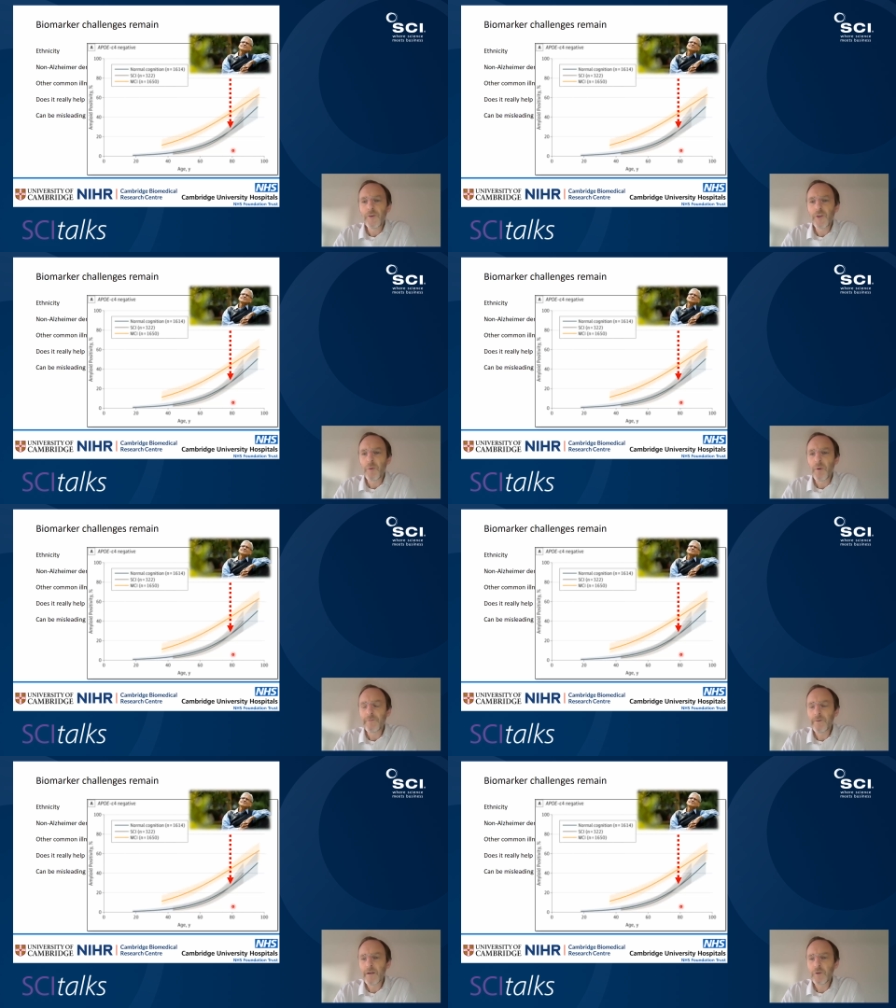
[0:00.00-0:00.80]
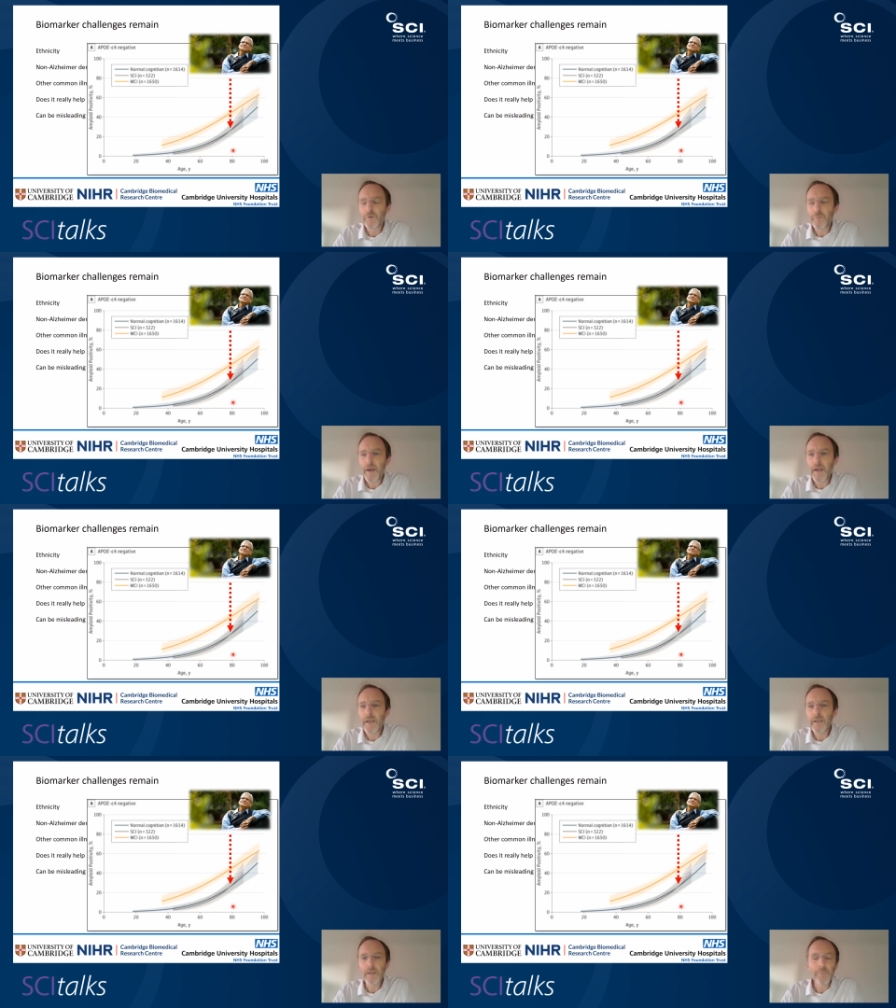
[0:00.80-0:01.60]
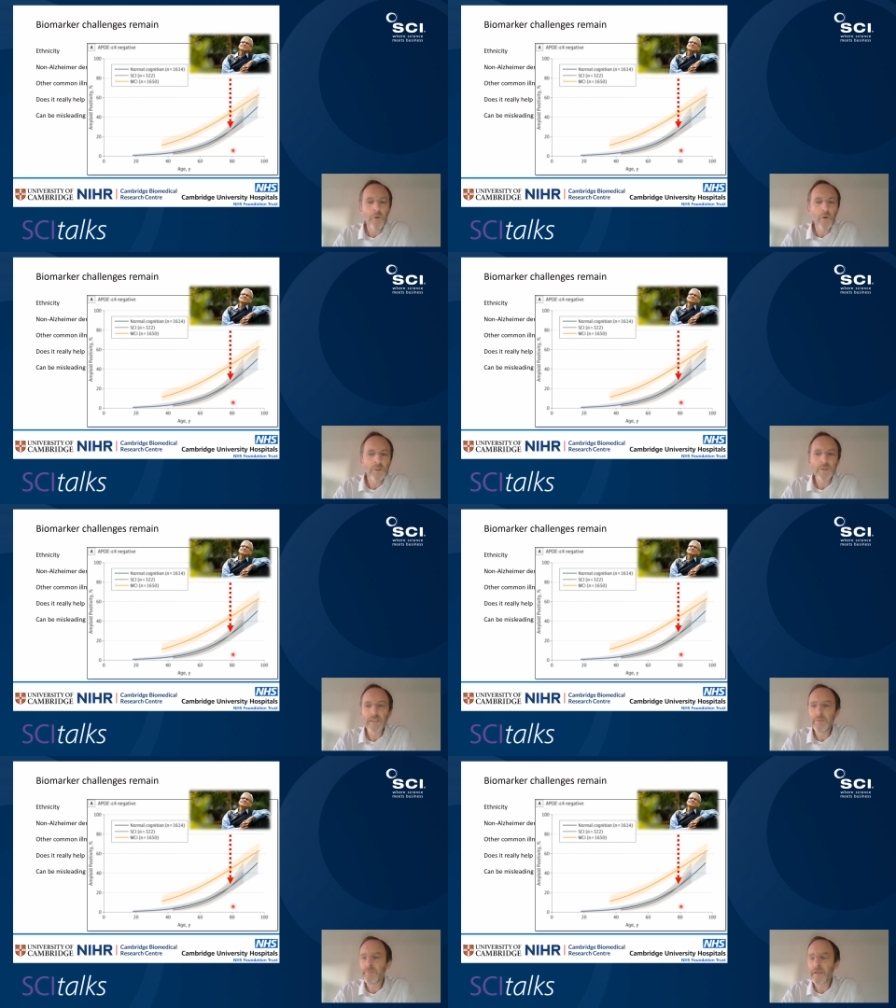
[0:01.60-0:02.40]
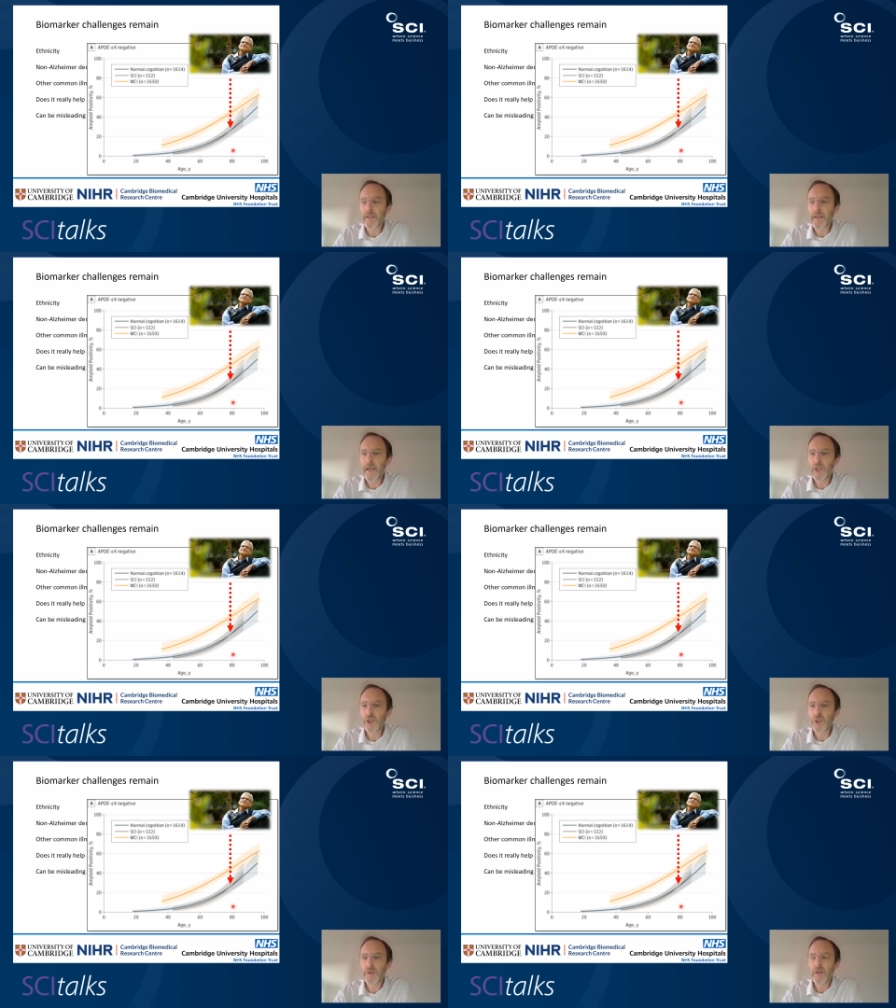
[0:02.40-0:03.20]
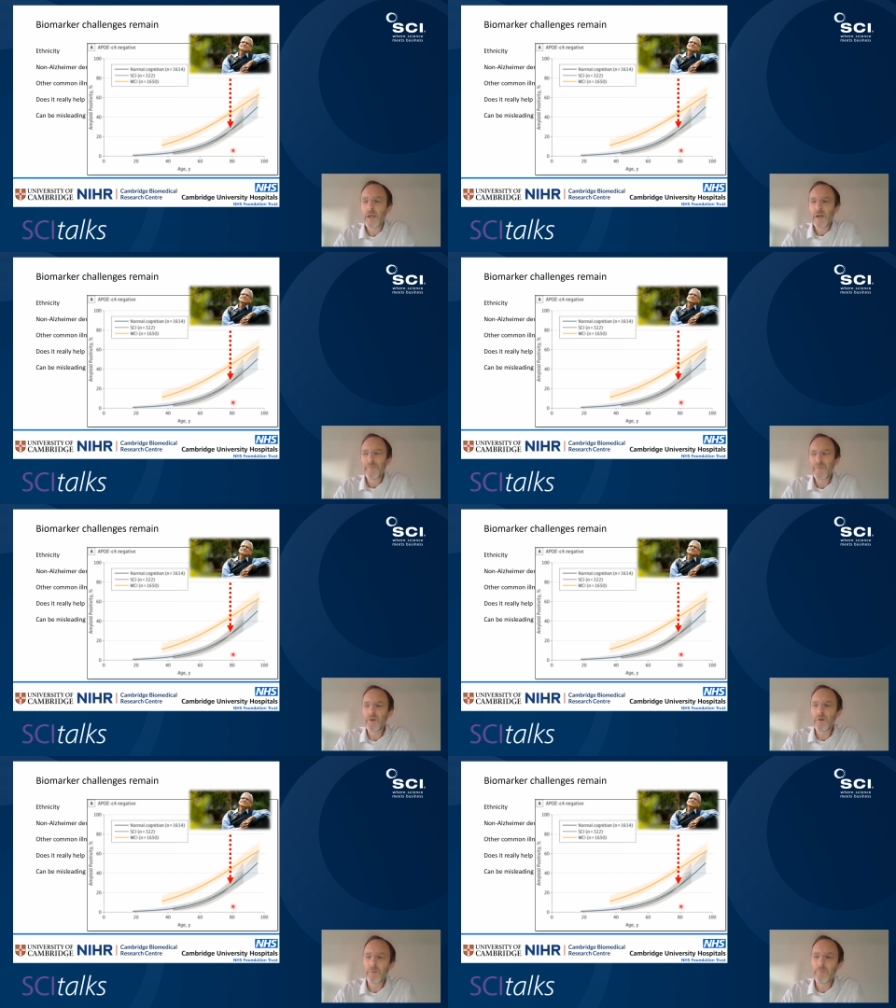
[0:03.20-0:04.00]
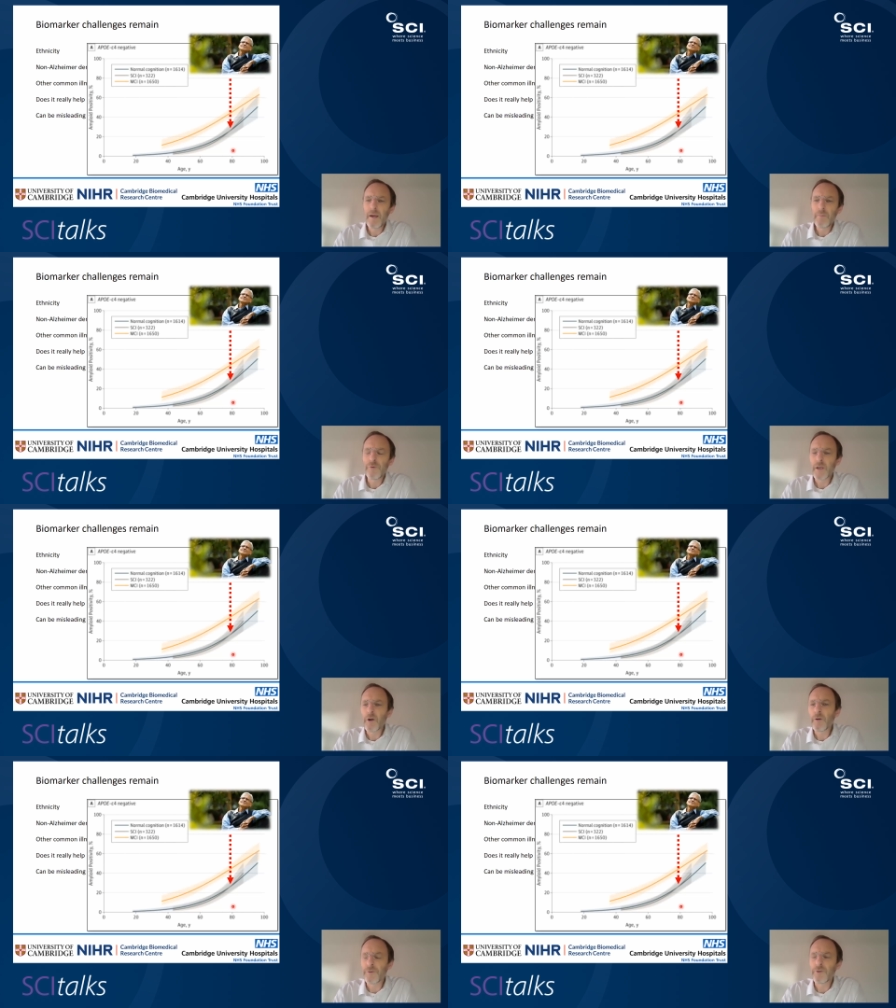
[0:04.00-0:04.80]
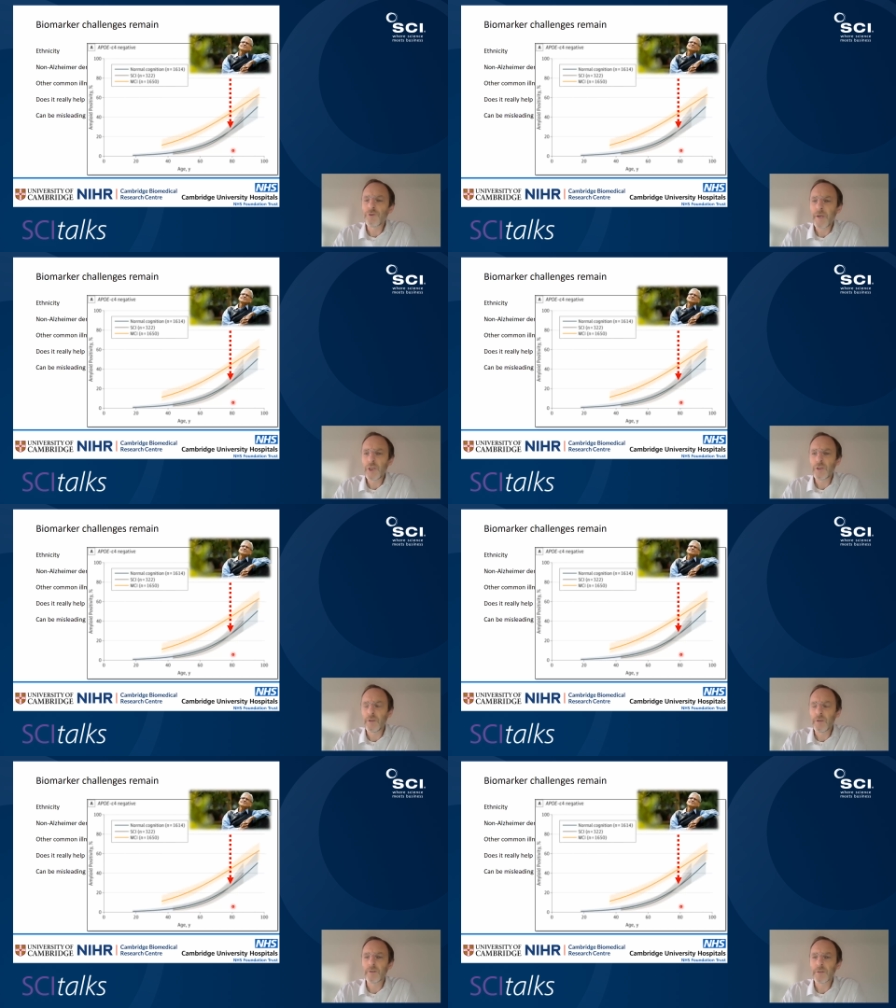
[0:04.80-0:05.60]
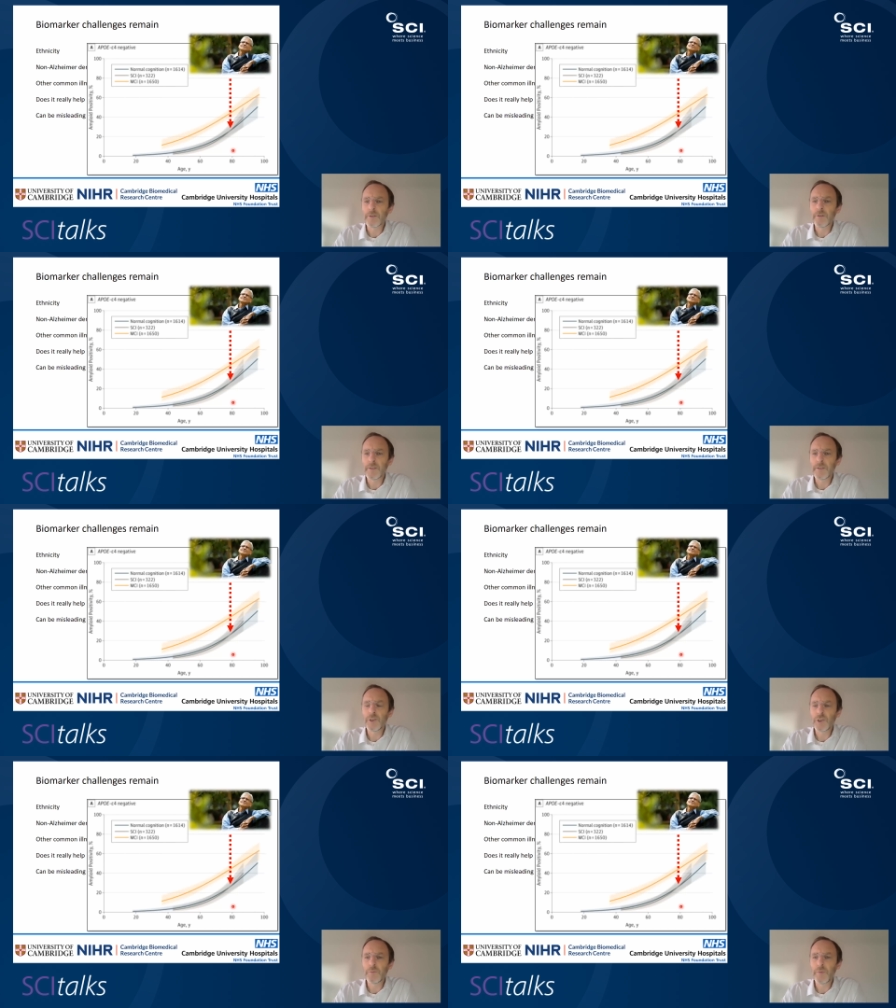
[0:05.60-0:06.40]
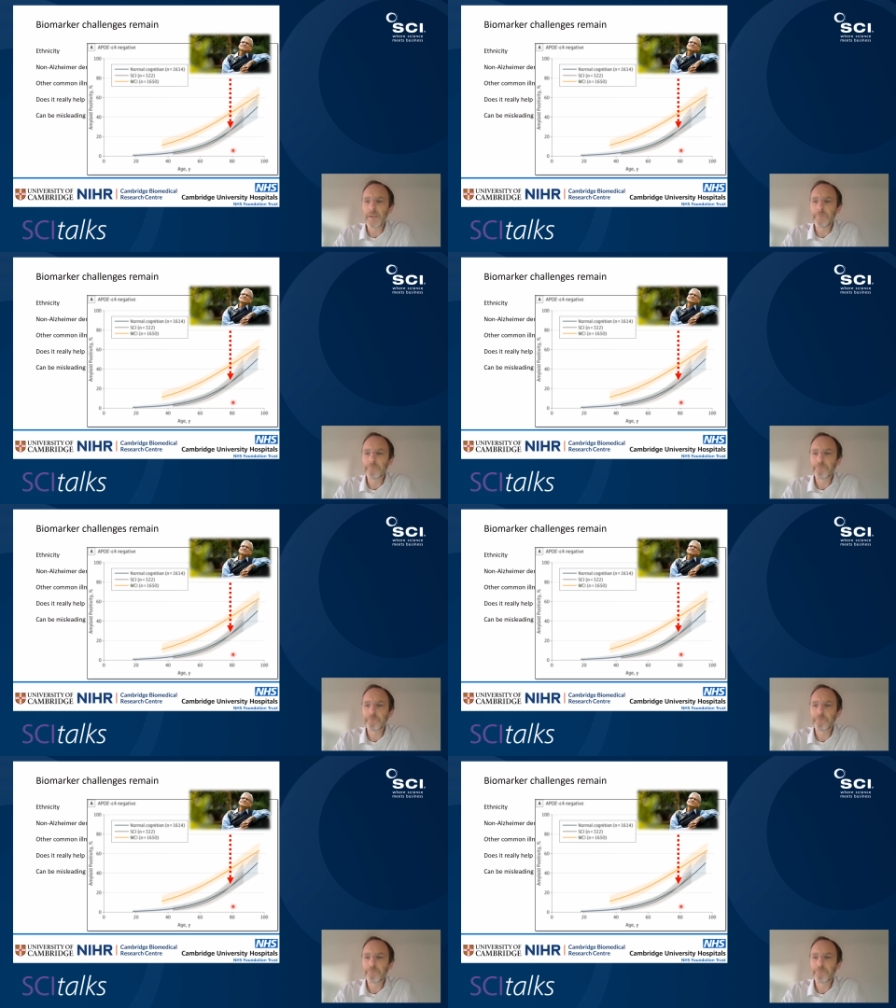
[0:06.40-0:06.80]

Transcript: So by virtue of pain, poor sleep and medication, your memory and concentration are not as good as it should be.